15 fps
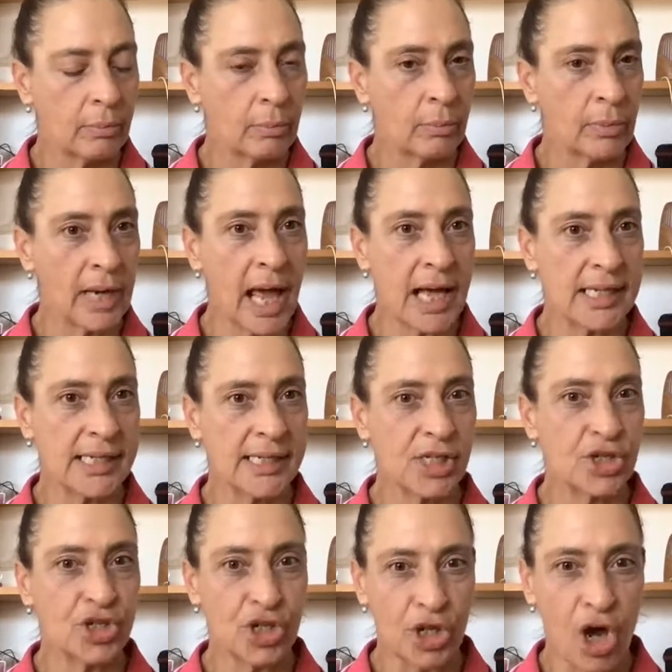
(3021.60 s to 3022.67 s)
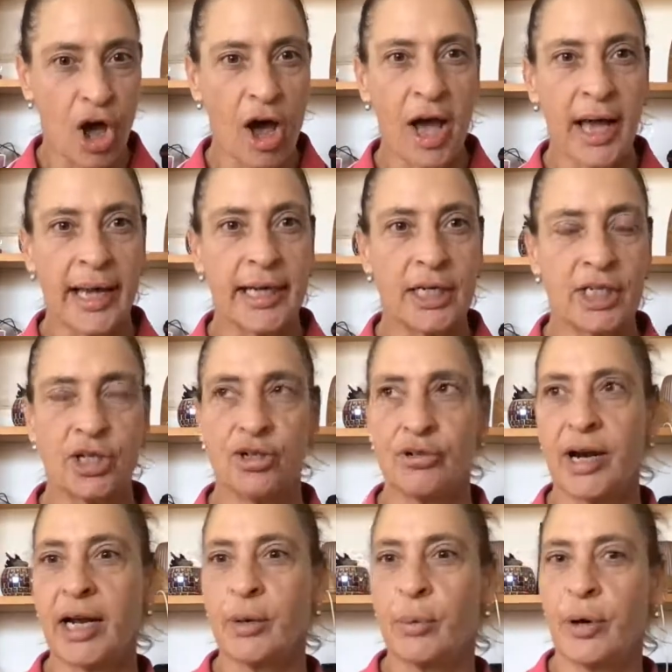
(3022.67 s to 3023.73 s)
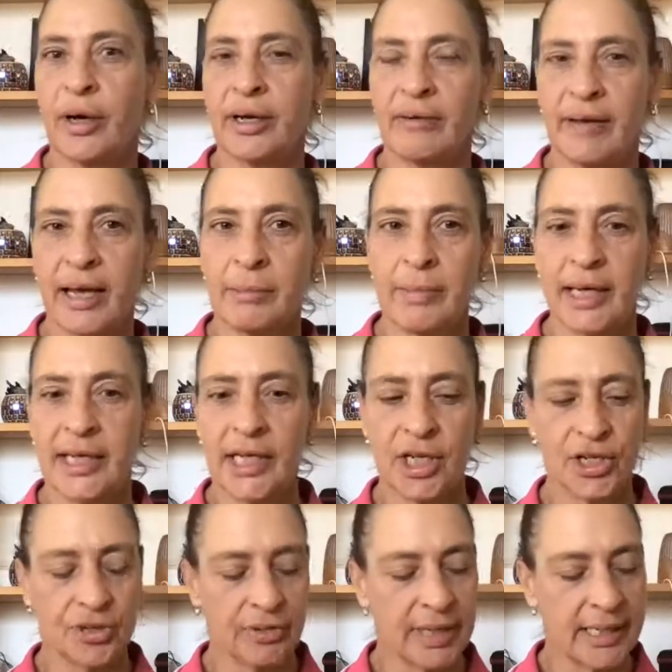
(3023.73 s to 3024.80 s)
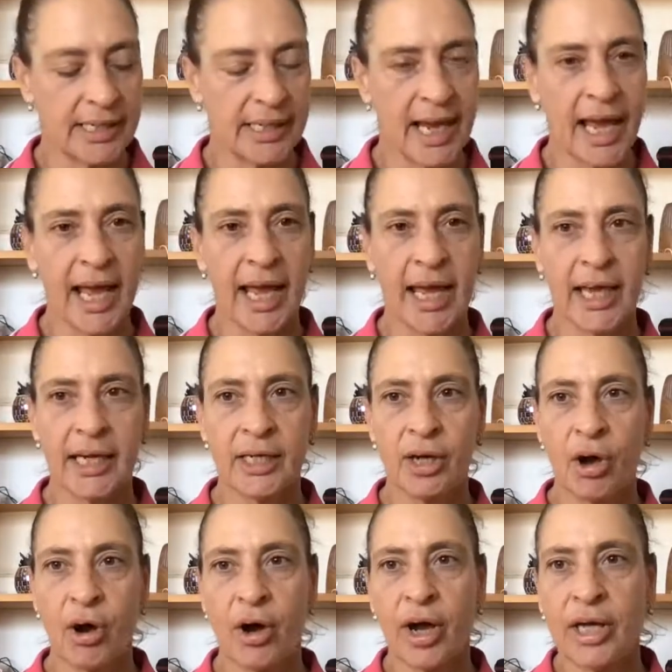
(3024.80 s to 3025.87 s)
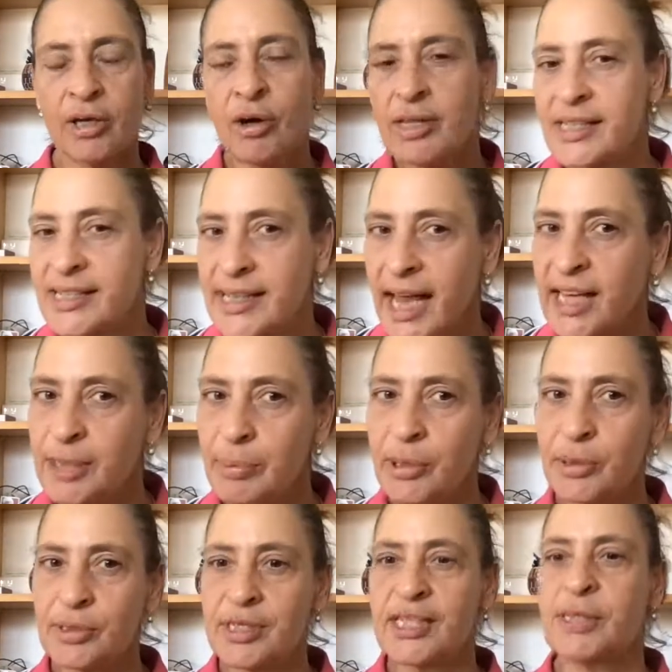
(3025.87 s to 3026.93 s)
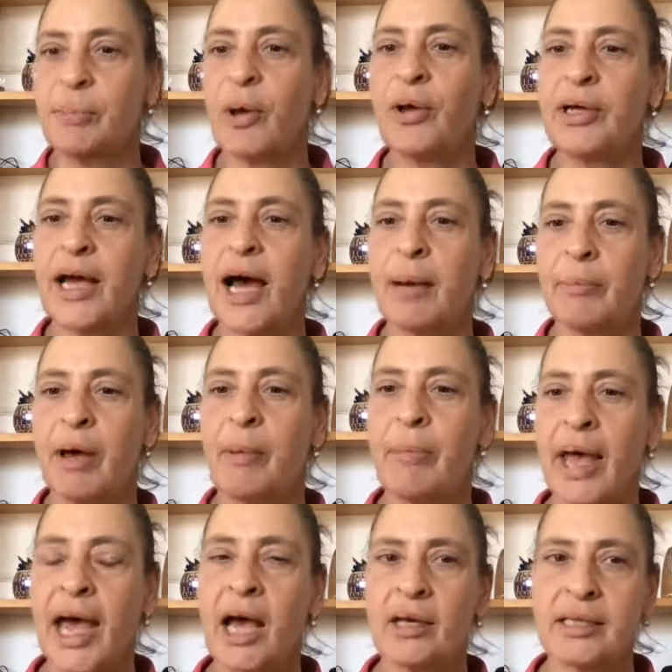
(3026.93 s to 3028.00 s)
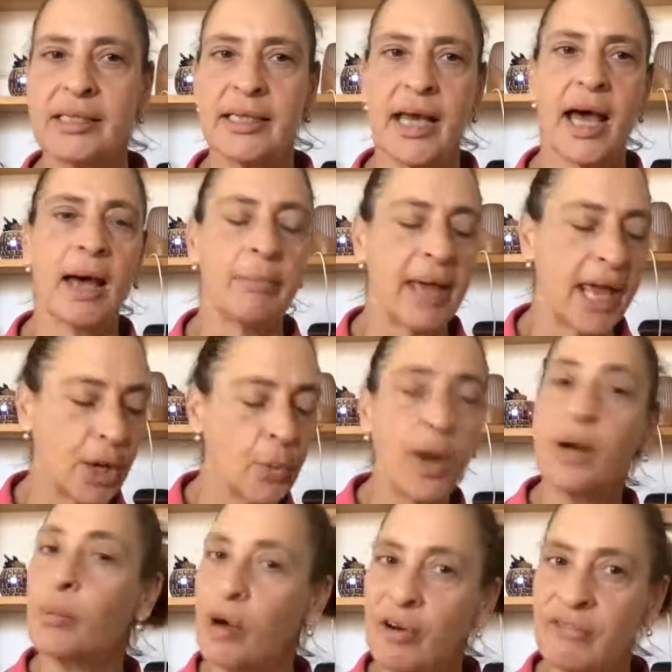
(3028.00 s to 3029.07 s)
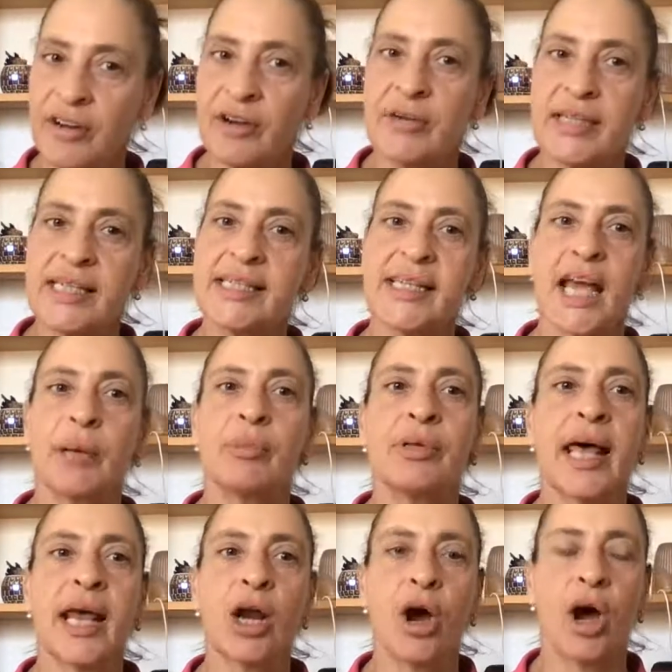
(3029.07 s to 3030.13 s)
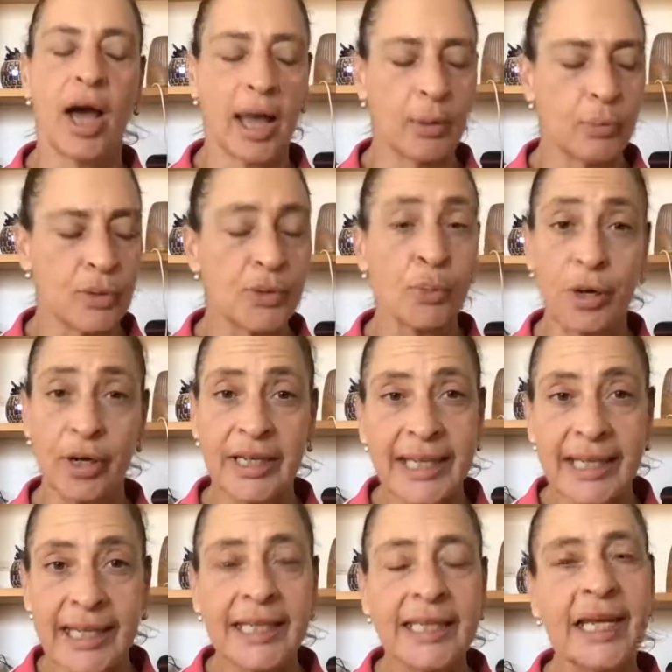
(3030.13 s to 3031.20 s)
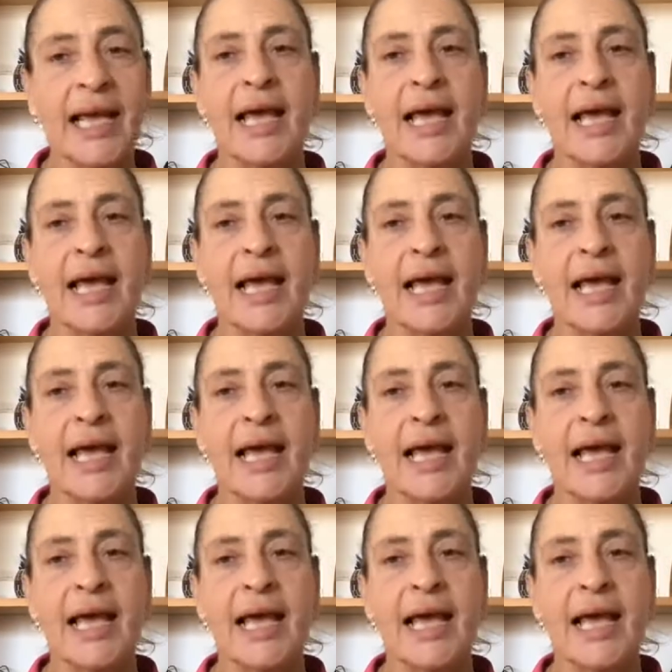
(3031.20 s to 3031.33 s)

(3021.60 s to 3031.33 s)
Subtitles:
last July to track work. I've had many injuries, and I got sacked because I spoke up about equine welfare in the stable that I was working in.